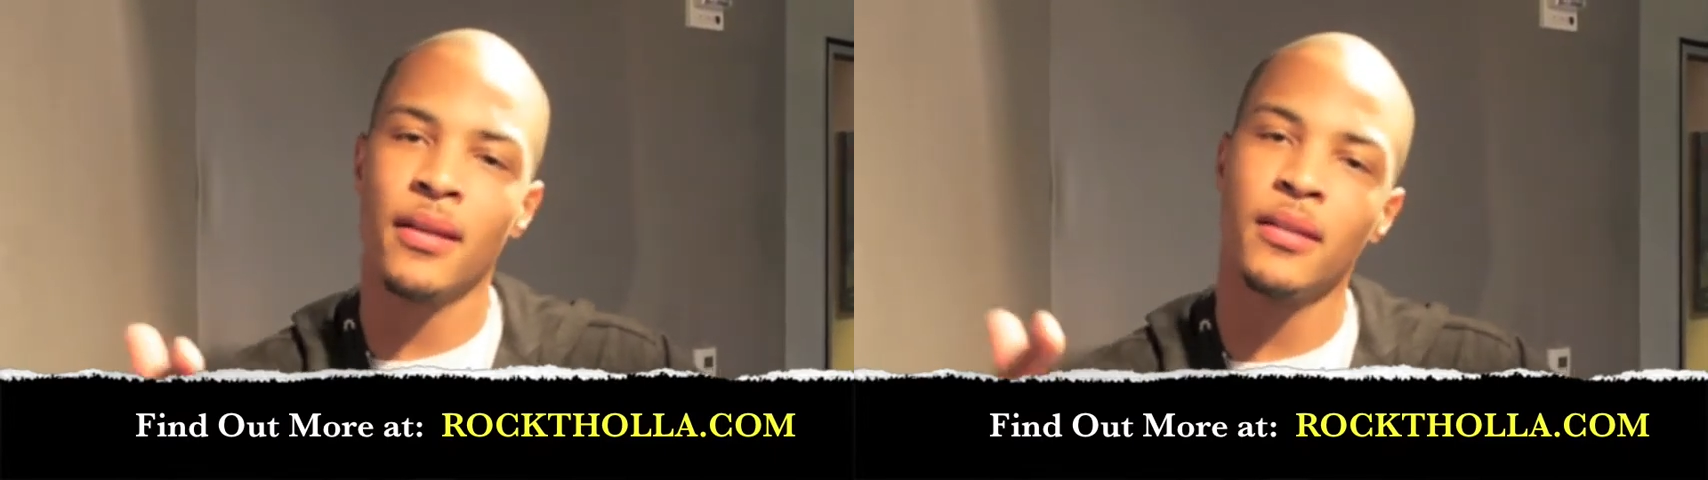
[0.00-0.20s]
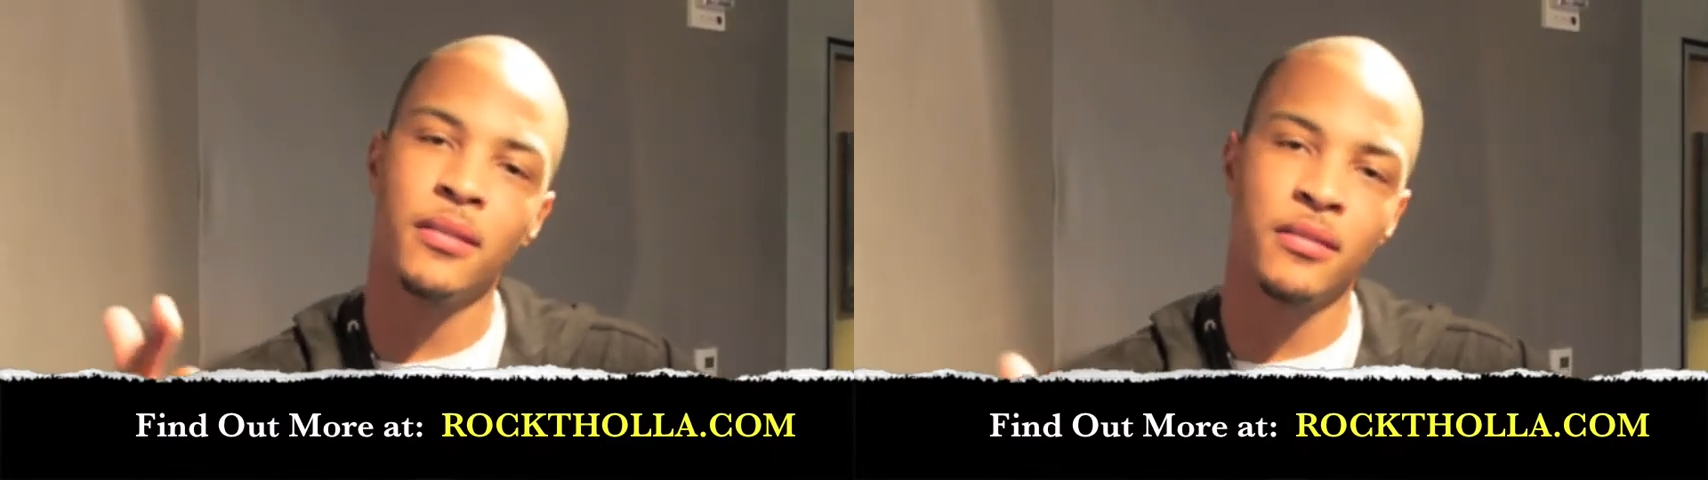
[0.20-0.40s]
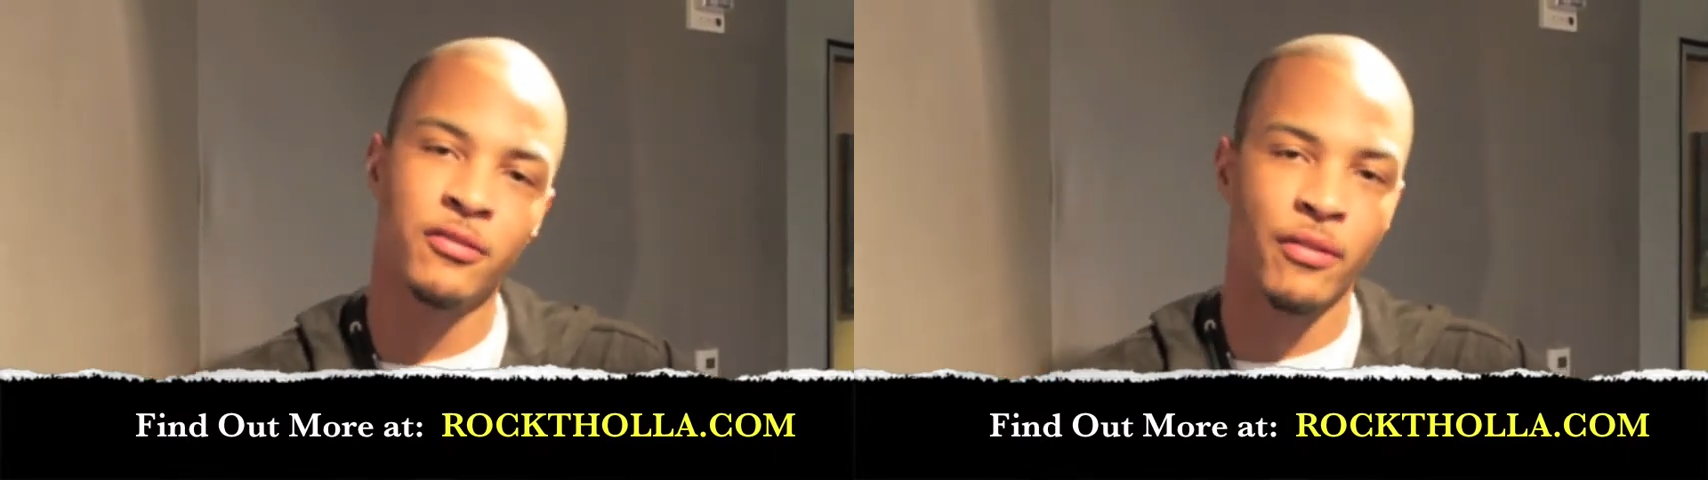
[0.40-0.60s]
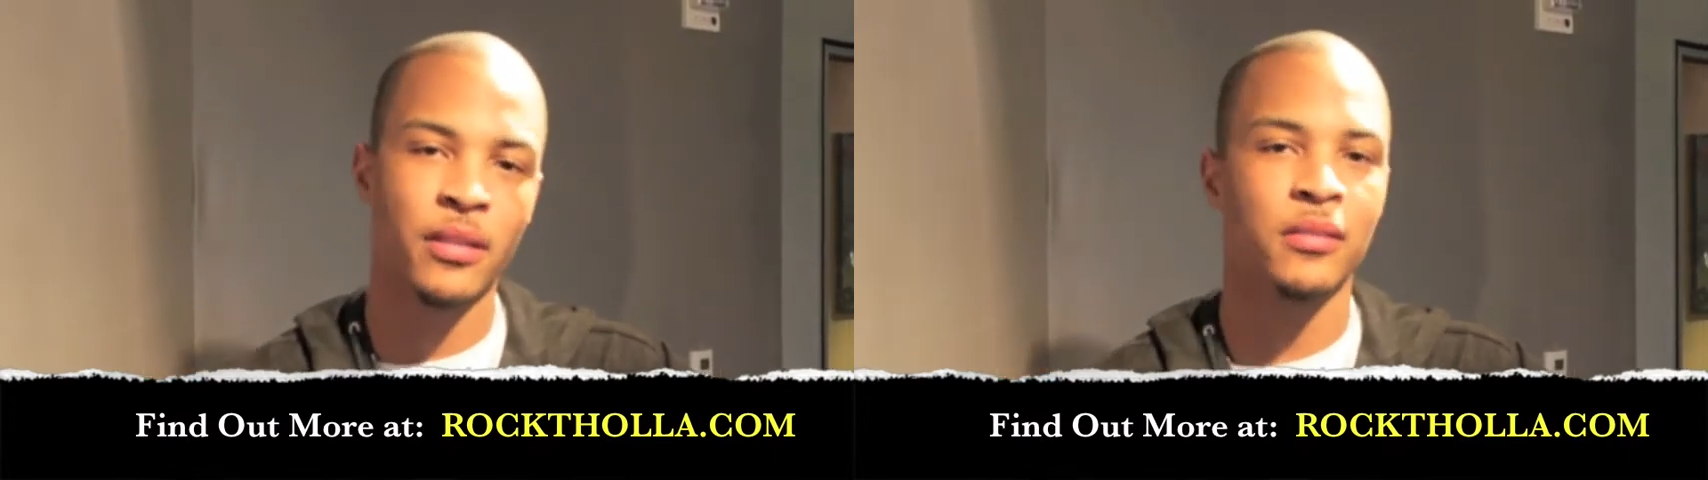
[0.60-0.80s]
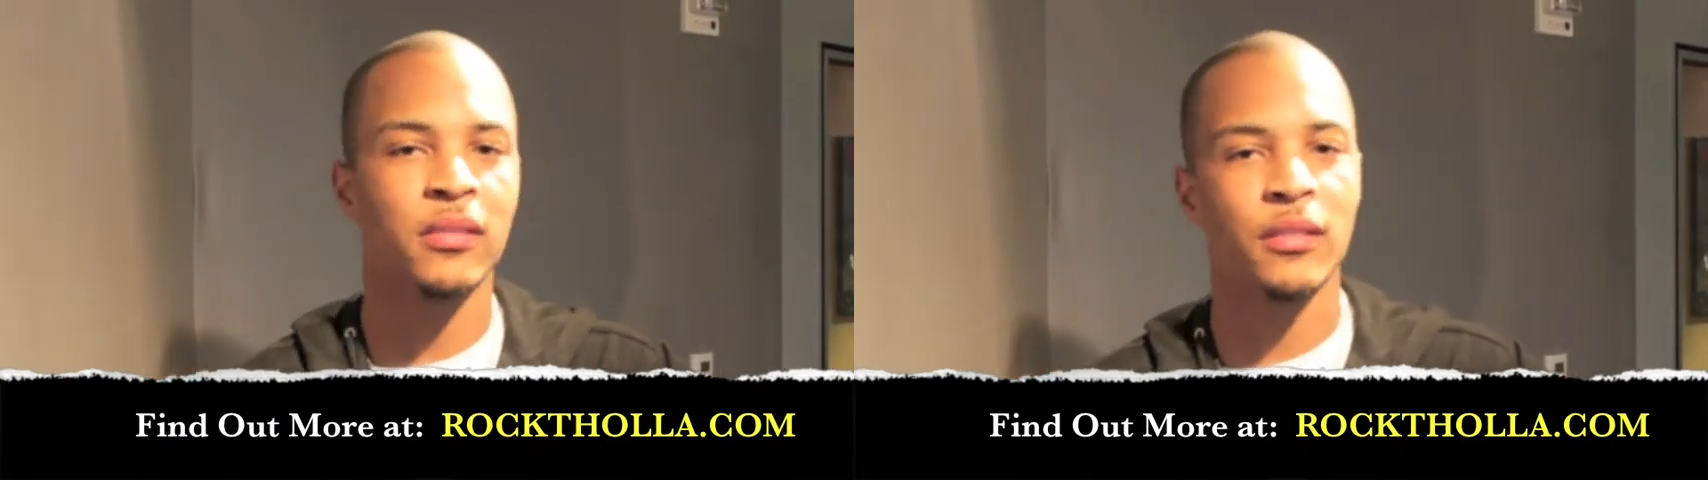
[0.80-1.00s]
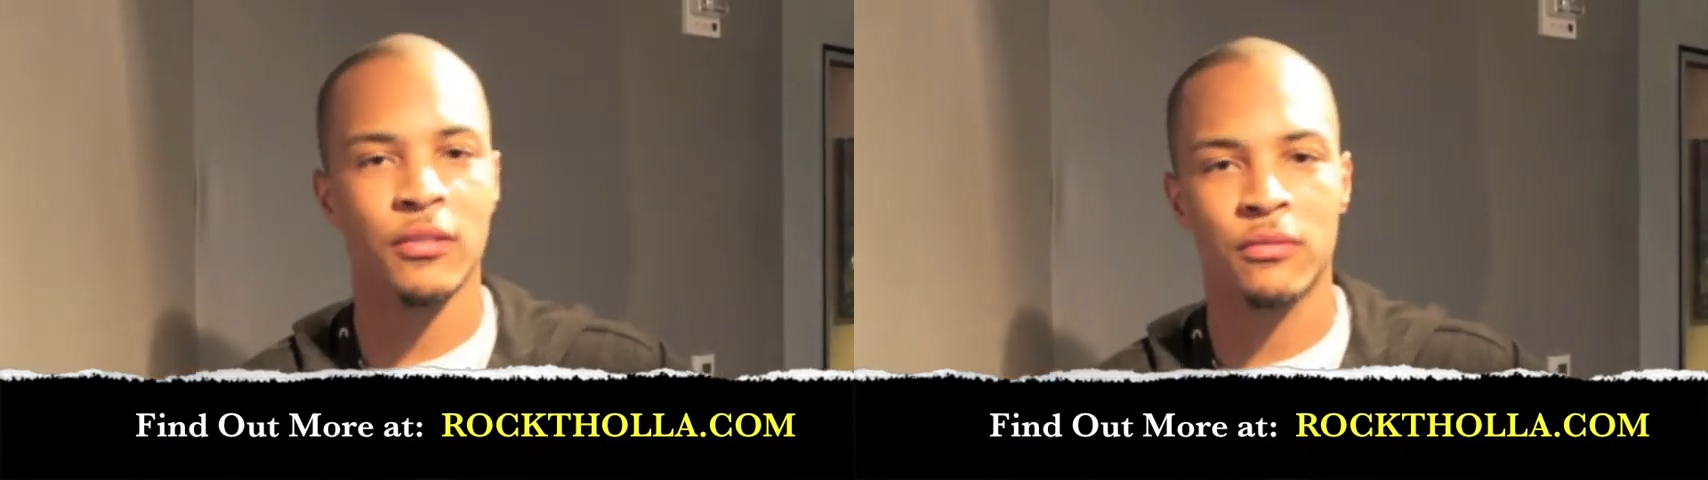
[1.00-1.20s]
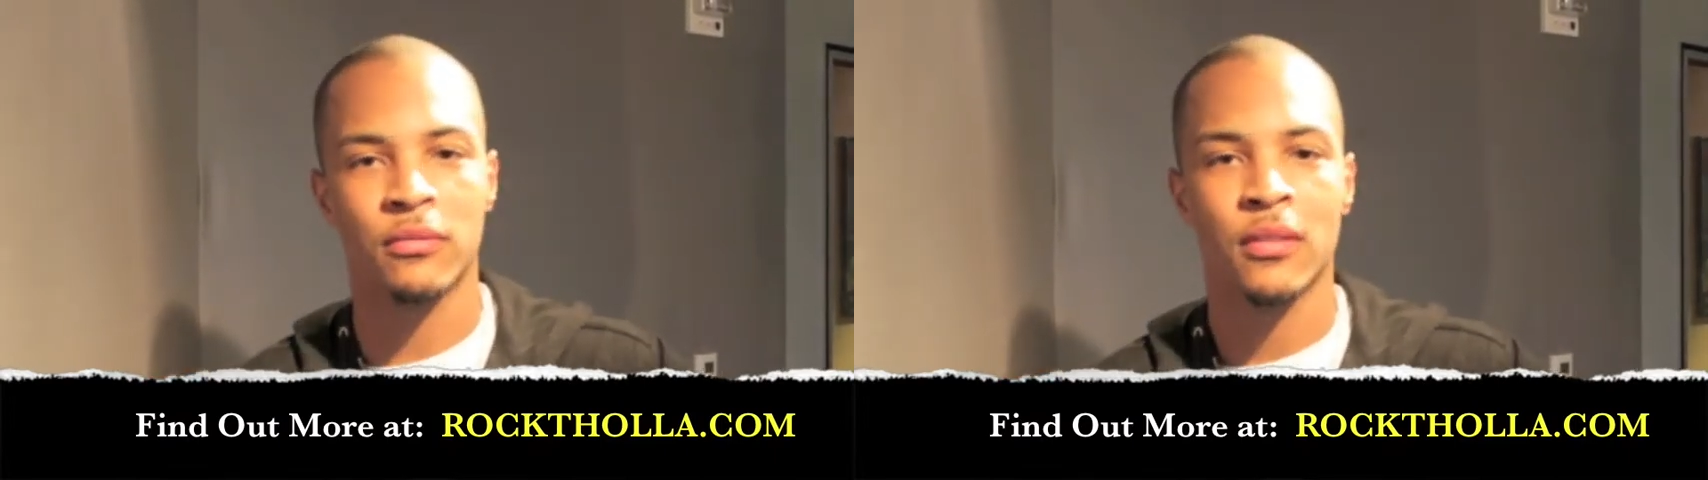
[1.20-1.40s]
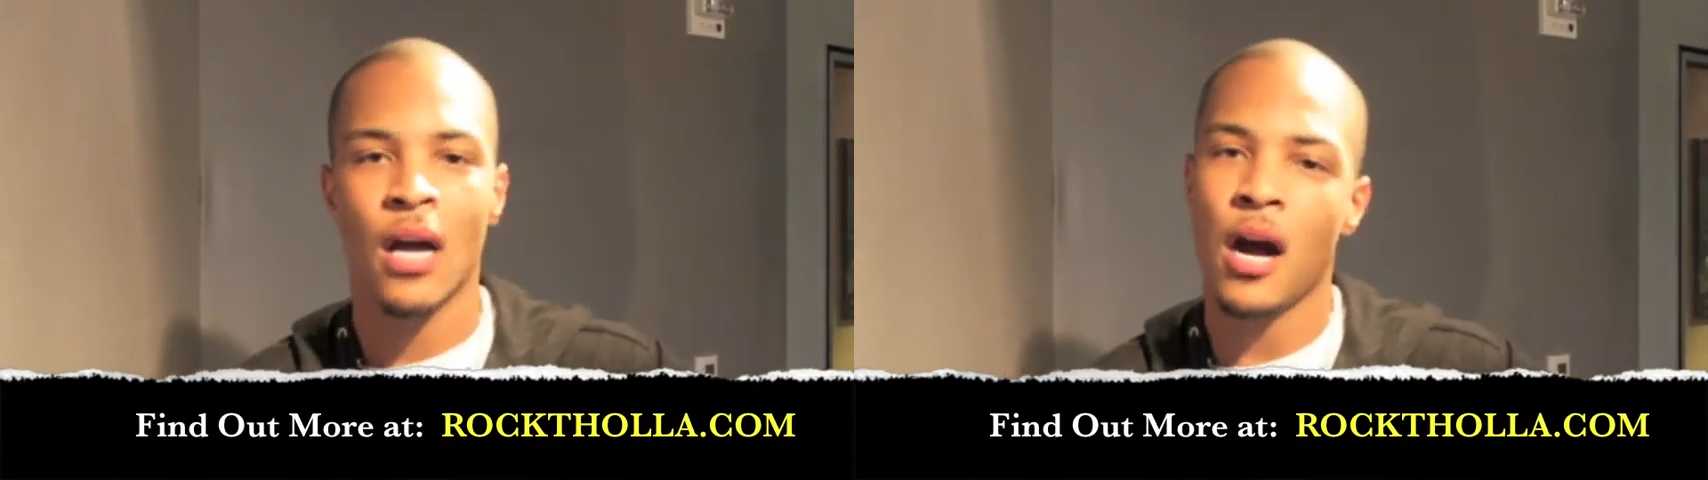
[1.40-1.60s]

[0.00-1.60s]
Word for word: there is greatness in you.